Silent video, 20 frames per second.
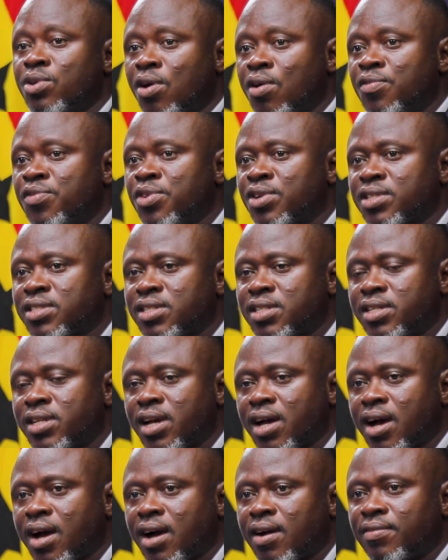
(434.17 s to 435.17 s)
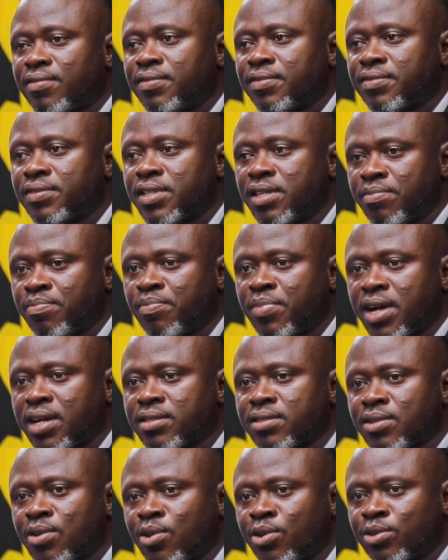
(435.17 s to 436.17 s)
obviously have
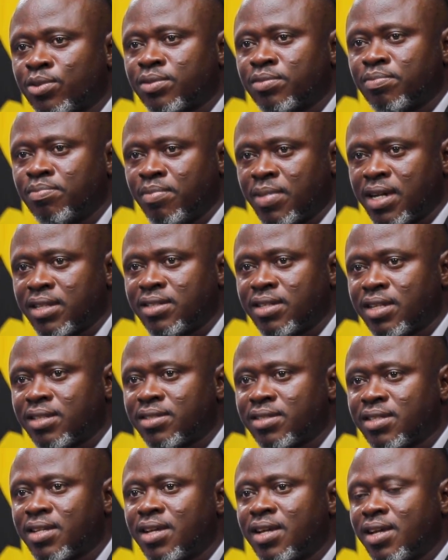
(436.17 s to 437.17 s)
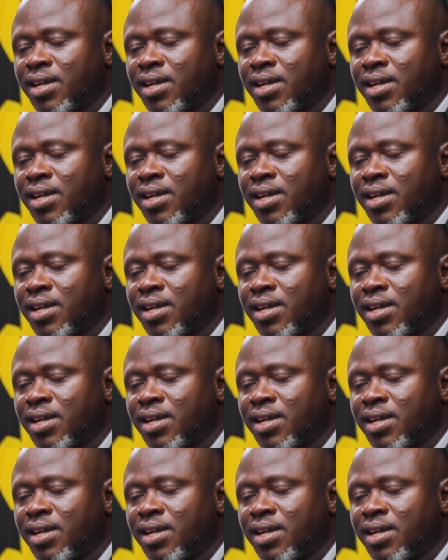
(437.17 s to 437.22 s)
impact on budget